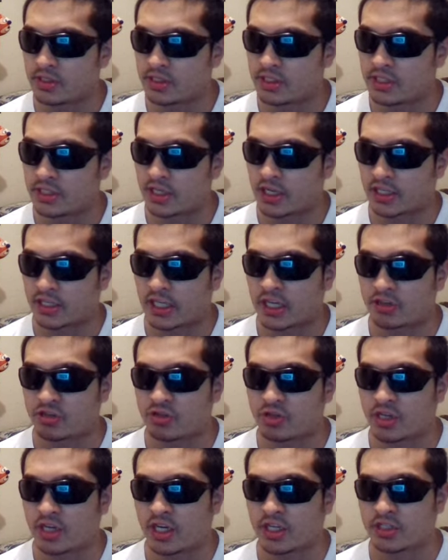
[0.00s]
did not
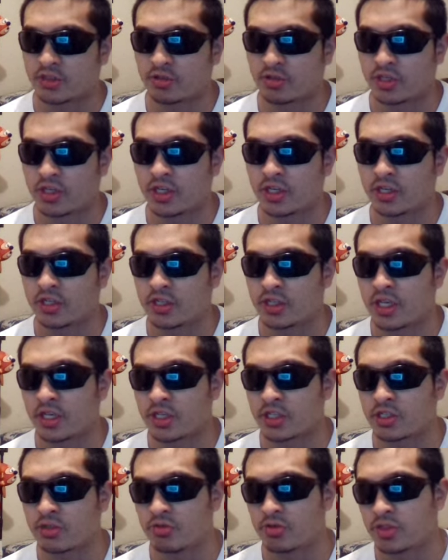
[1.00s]
capture Kaito Kid
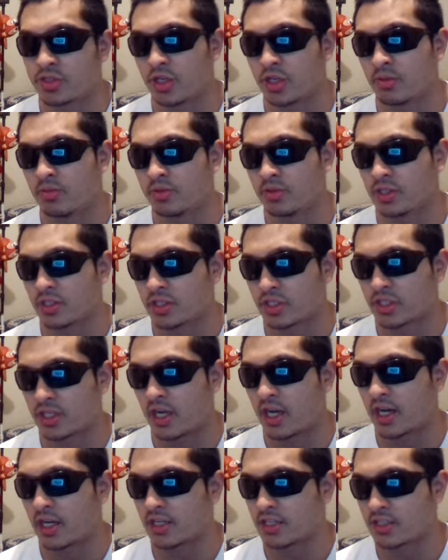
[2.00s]
thanks to his double
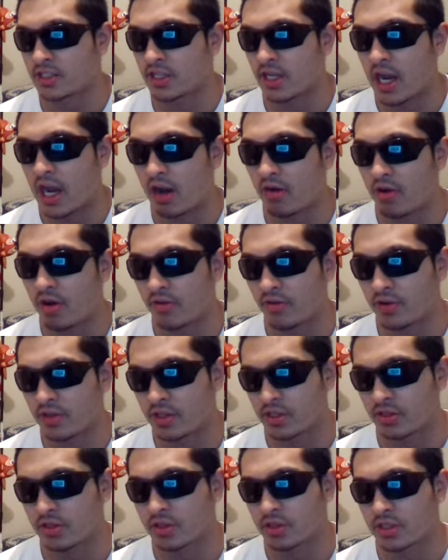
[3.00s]
disguise. However,
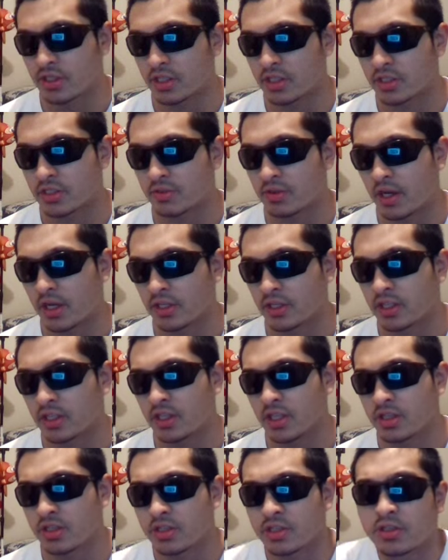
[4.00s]
there's
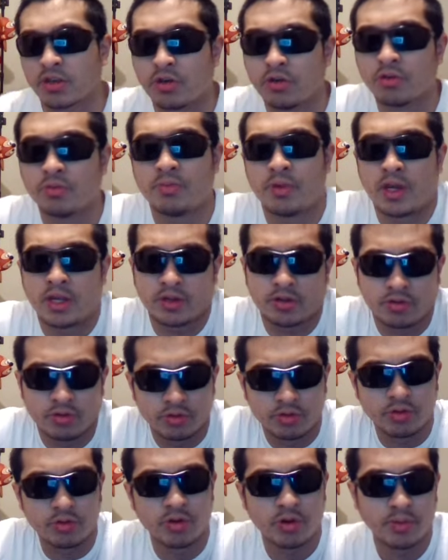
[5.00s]
an old man who
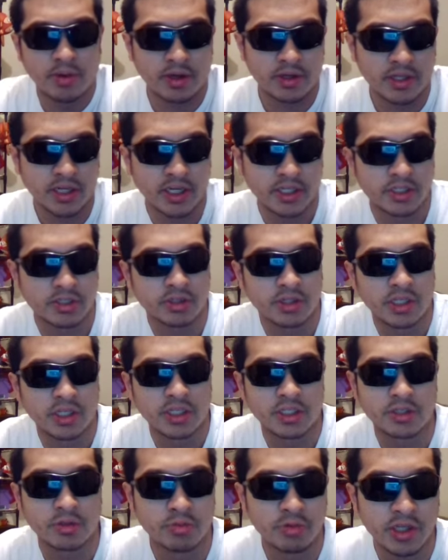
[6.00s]
knew about Kaito
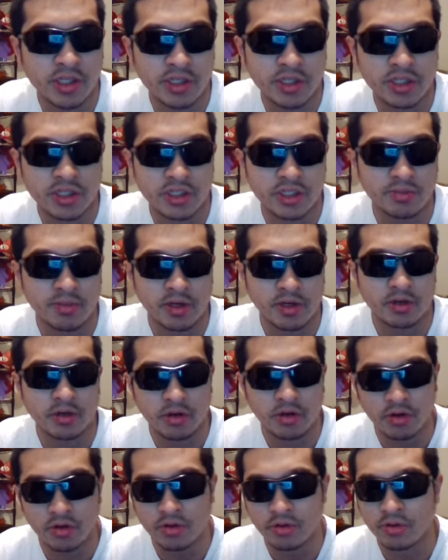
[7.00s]
Kid's weakness about
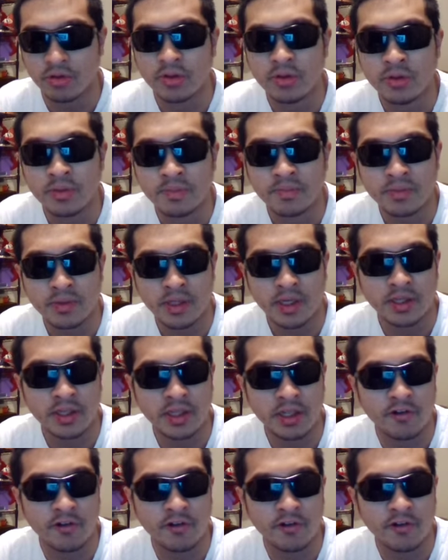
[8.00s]
cold. And